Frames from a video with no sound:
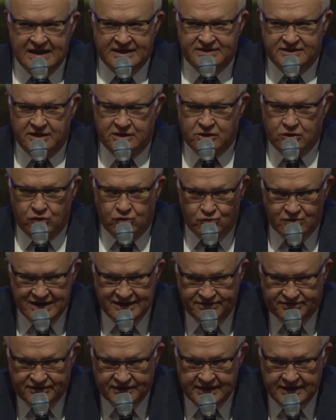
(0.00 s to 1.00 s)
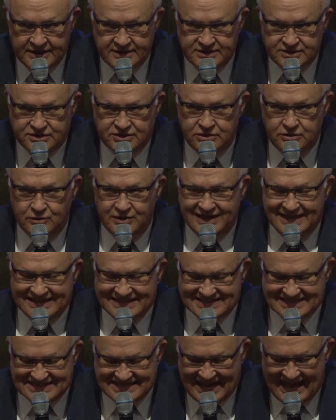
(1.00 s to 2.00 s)
the Corinthians knew
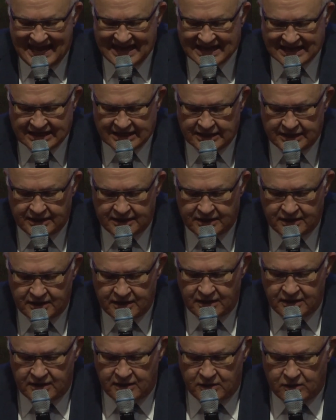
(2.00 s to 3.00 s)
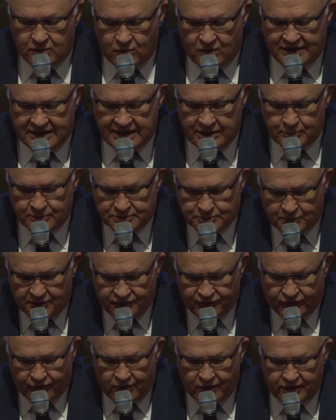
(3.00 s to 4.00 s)
exactly what he was
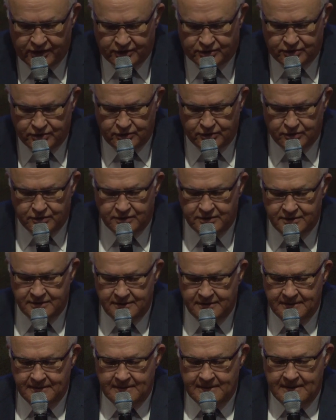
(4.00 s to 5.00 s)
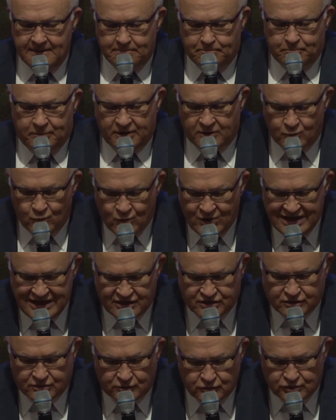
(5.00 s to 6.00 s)
referring to. But we,
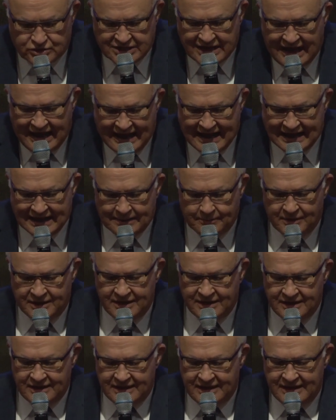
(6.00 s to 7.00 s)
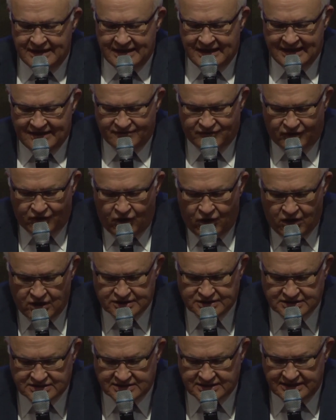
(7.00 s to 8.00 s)
through time, have
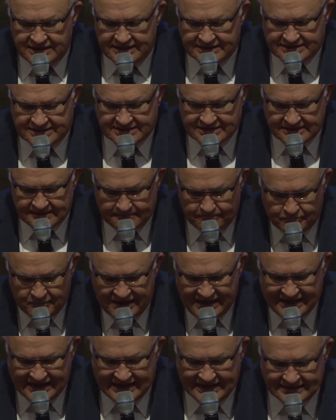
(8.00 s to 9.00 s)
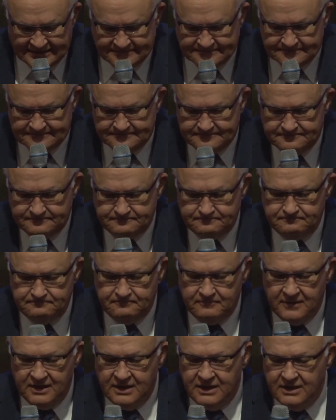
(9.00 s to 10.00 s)
lost its meaning.
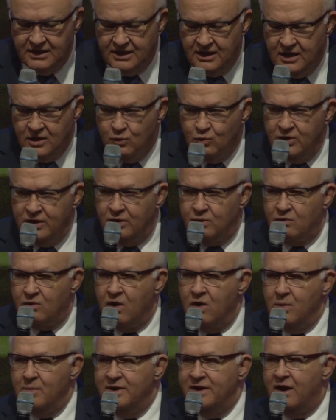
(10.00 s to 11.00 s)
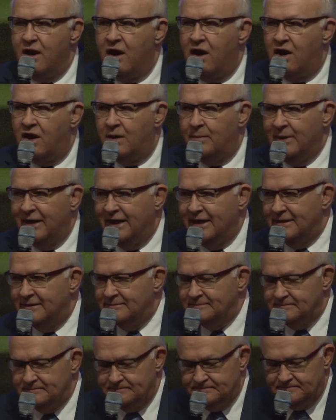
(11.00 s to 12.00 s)
When a Roman army
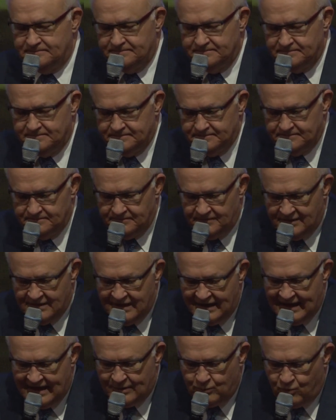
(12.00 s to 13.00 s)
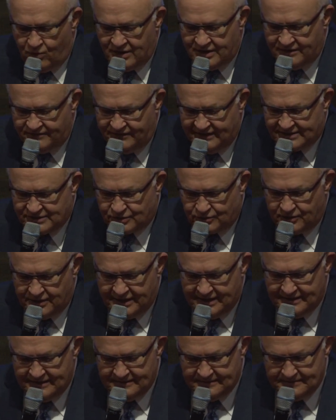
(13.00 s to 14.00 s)
had won a
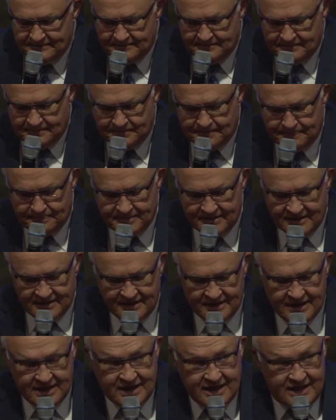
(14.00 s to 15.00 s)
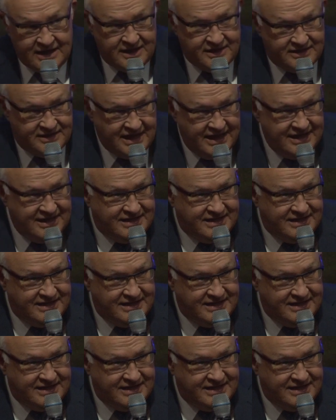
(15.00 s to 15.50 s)
victory, they